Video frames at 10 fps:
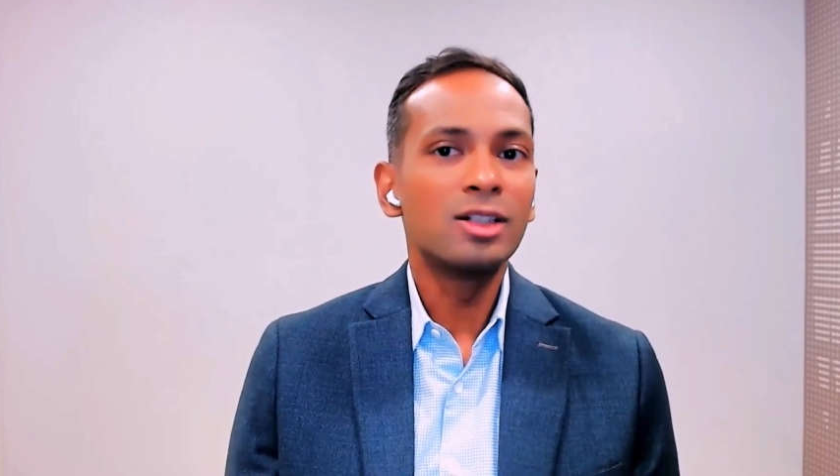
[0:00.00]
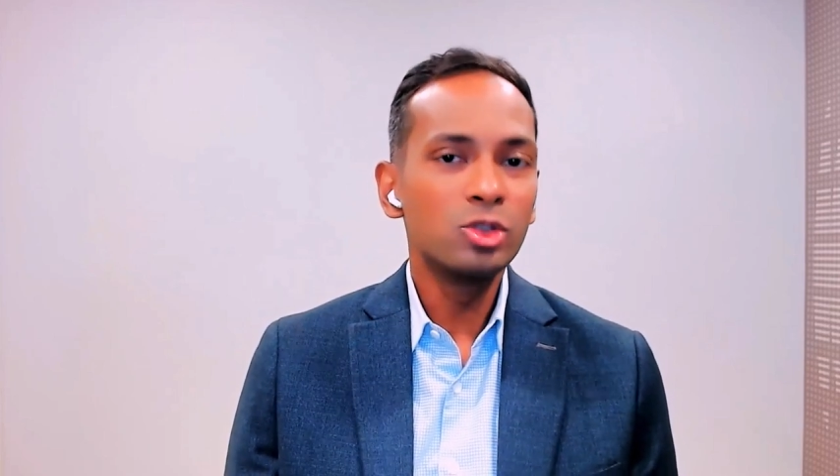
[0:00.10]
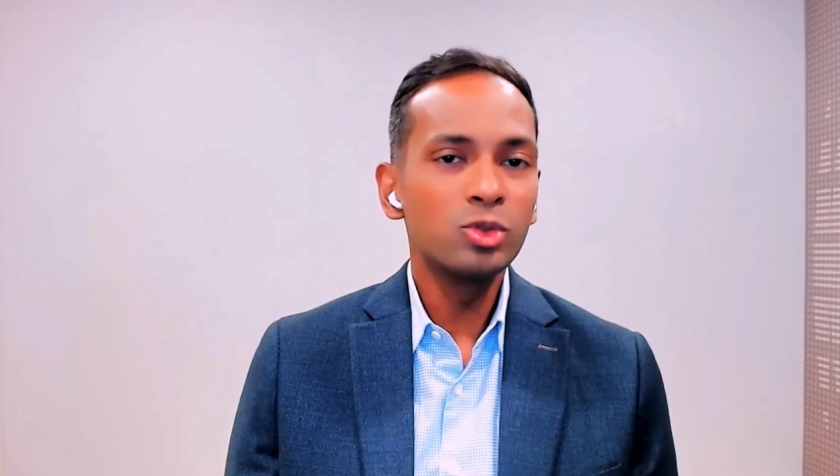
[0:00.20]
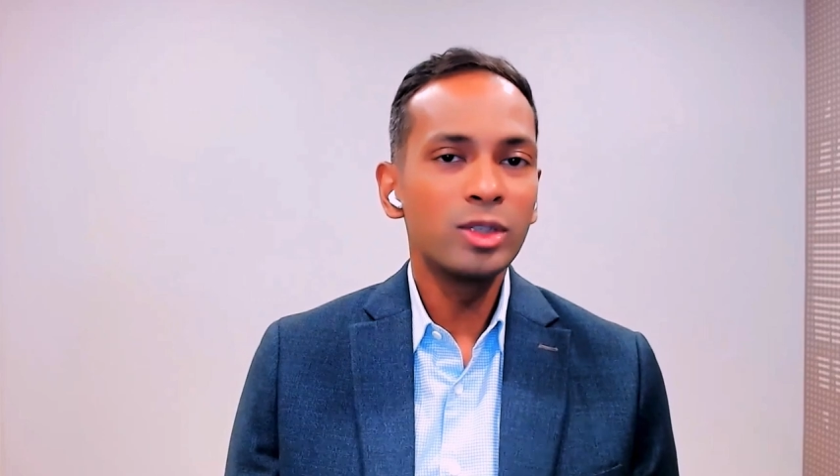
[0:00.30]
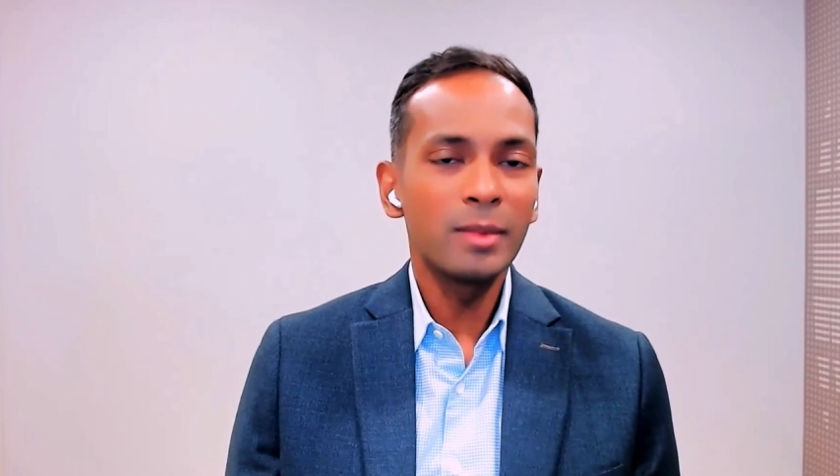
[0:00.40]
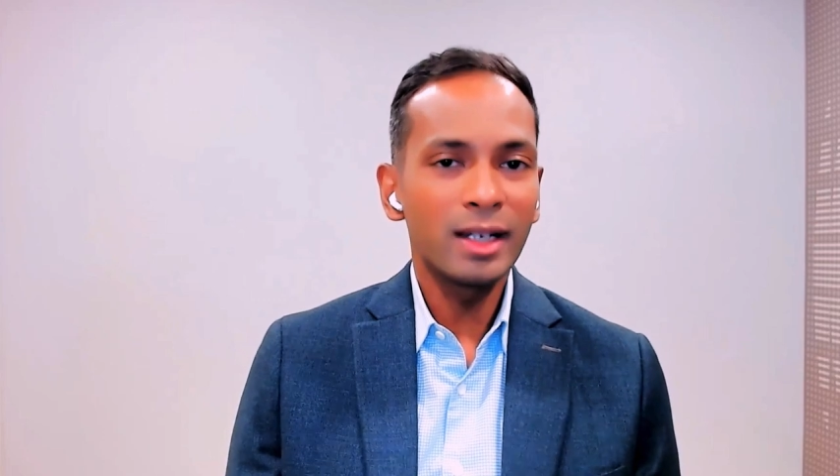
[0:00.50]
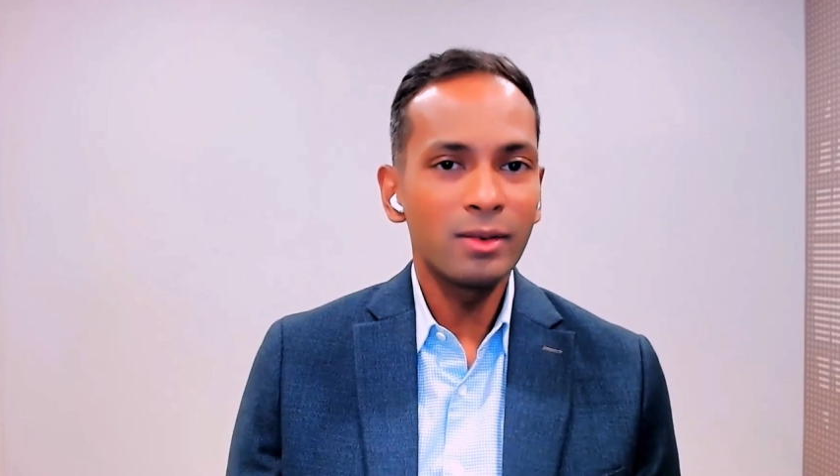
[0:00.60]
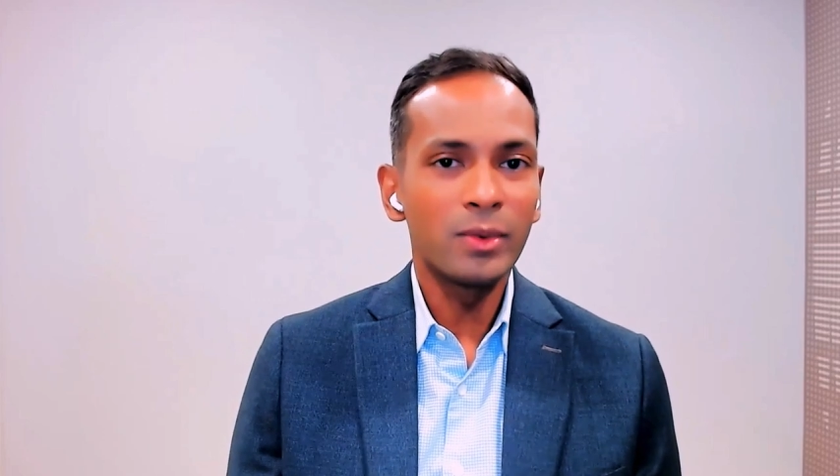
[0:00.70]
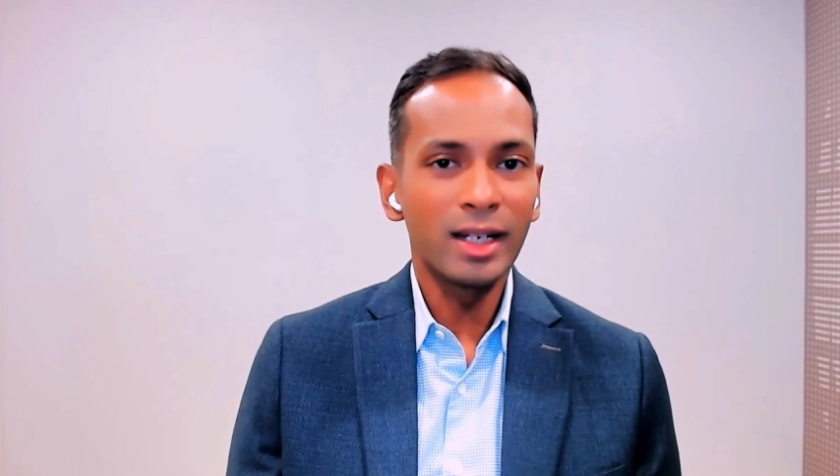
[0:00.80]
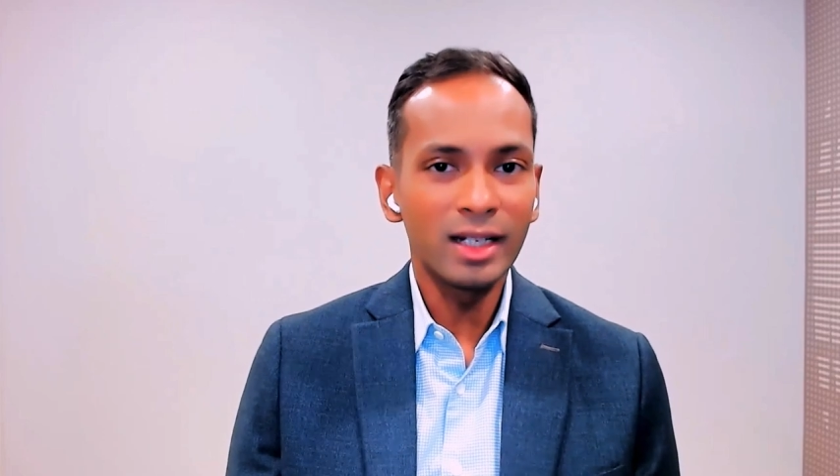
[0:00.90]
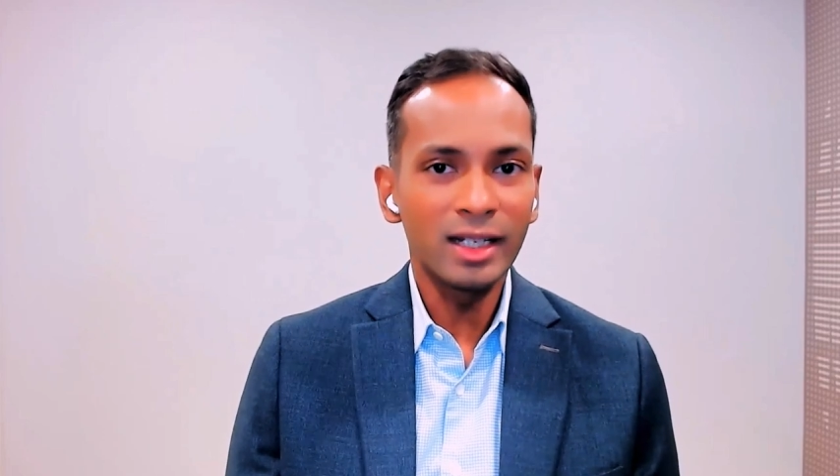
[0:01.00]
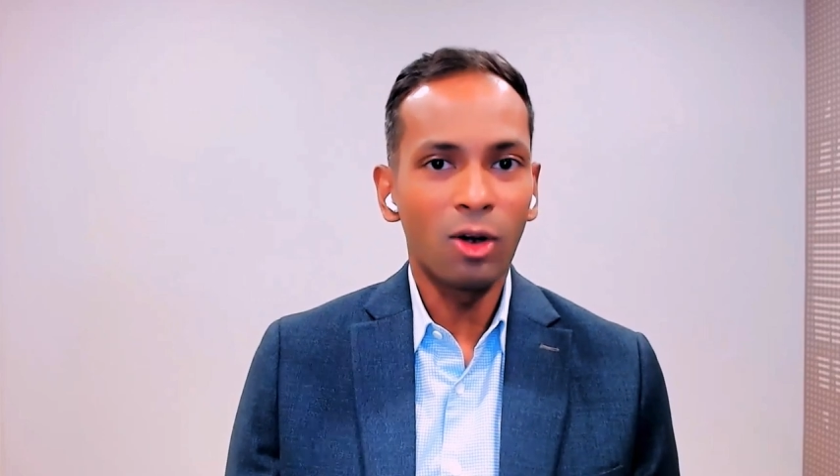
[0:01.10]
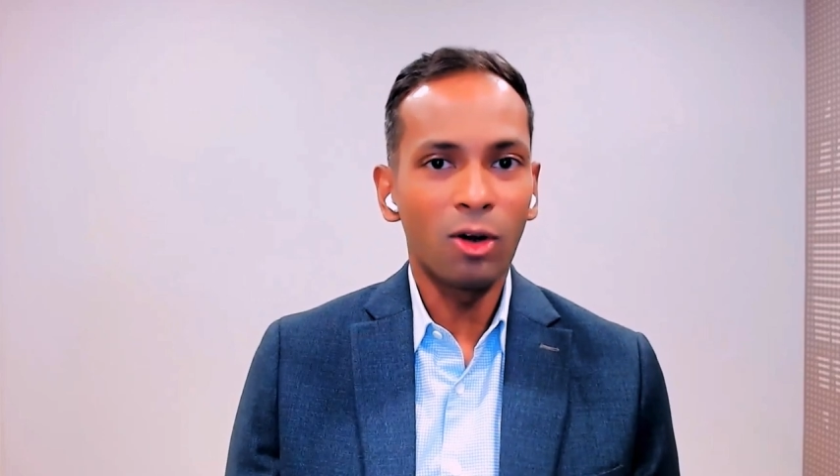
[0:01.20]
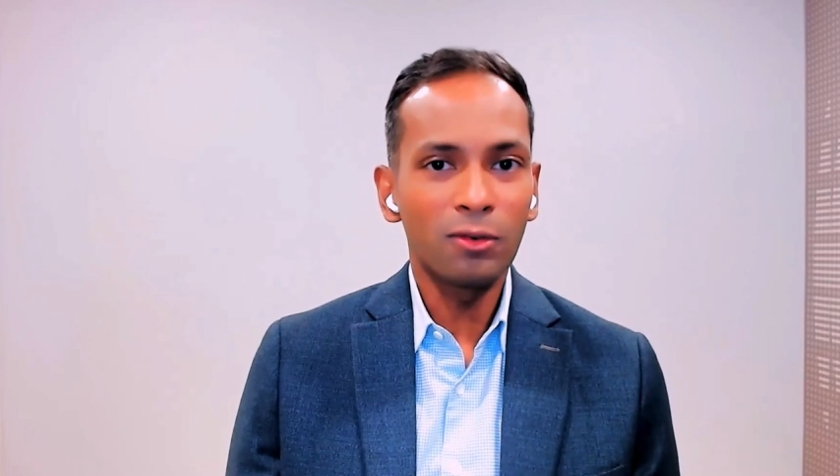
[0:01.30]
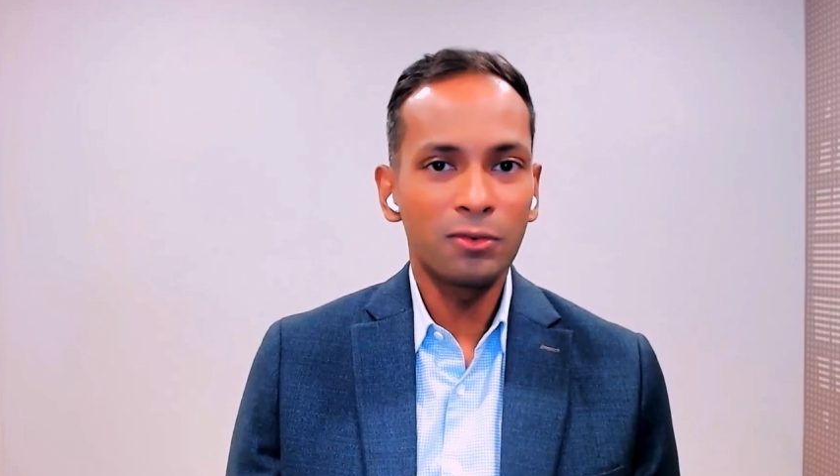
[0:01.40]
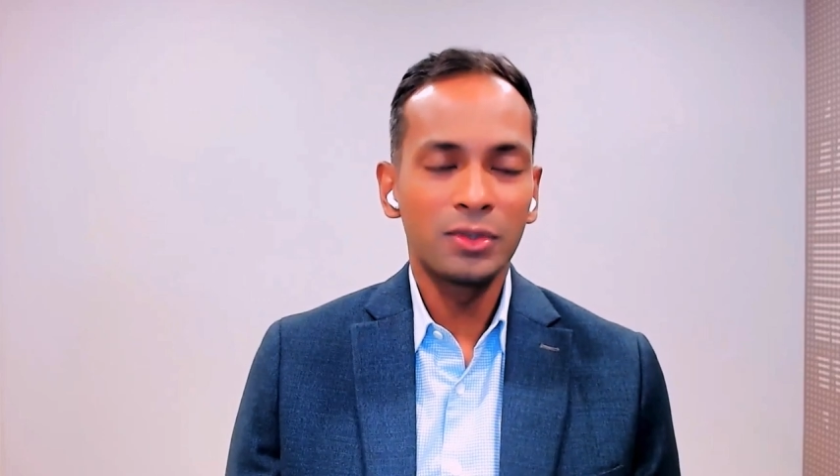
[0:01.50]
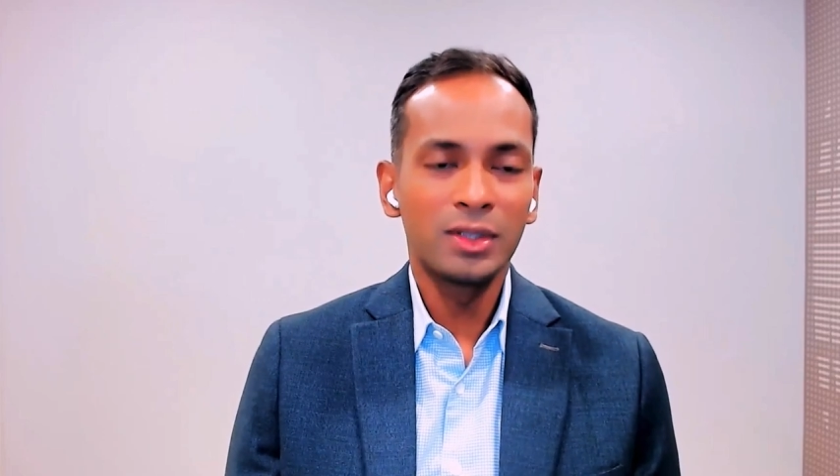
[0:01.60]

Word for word: do remain wary of